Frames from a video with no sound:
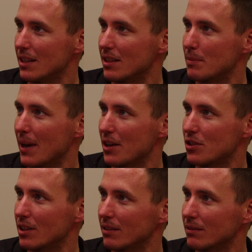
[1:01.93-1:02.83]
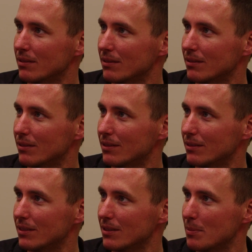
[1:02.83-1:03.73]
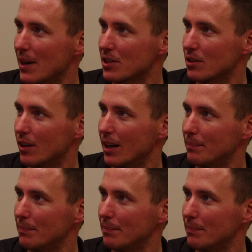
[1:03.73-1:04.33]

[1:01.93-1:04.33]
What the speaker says: young engineers and young tradespeople are going to